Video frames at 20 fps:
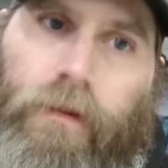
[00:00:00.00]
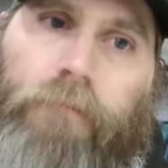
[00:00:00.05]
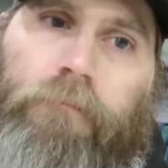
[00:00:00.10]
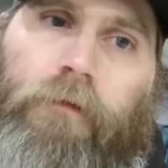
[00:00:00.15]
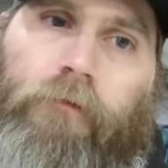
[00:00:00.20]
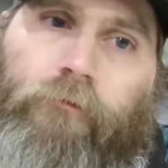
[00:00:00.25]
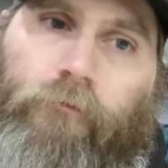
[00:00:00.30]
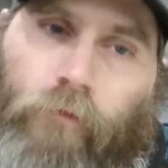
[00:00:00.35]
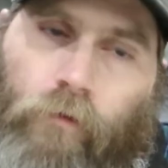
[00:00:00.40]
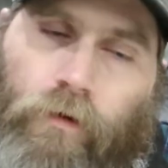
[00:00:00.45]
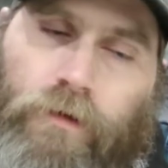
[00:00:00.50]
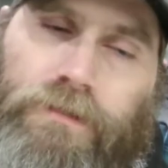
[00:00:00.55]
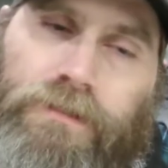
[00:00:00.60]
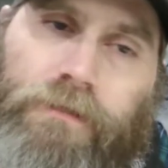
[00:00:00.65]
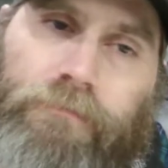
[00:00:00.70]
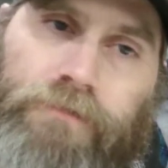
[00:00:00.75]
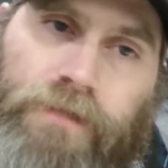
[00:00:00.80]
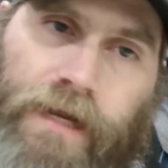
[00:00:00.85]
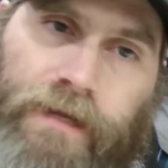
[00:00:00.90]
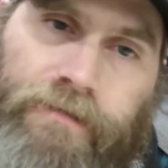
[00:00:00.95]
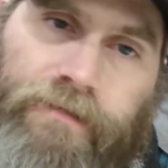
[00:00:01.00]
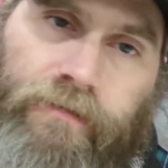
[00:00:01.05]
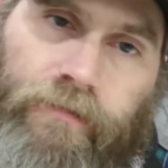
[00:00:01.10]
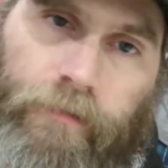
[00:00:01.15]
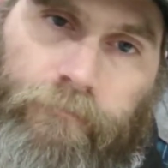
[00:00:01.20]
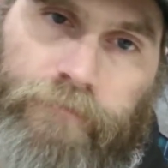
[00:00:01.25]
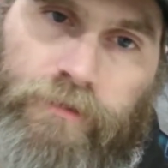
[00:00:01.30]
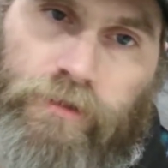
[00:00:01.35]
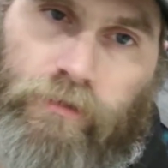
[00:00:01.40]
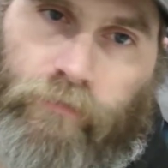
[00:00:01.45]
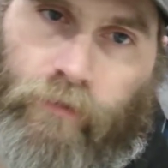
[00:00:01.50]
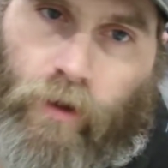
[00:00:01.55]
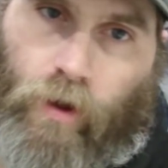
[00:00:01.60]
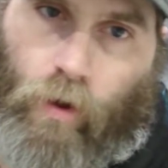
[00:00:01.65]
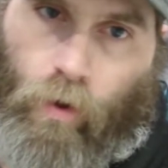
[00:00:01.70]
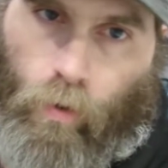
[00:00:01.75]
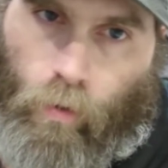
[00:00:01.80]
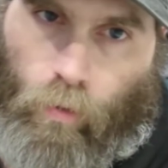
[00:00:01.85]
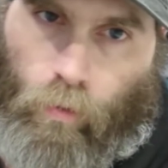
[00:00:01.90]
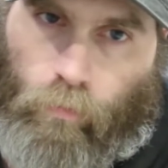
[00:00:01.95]
before subjecting them to the
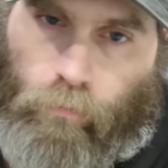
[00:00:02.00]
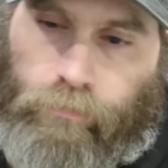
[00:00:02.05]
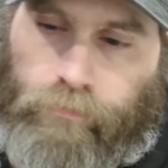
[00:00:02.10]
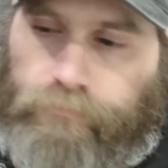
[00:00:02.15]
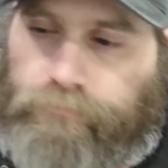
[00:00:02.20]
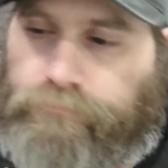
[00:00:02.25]
cold.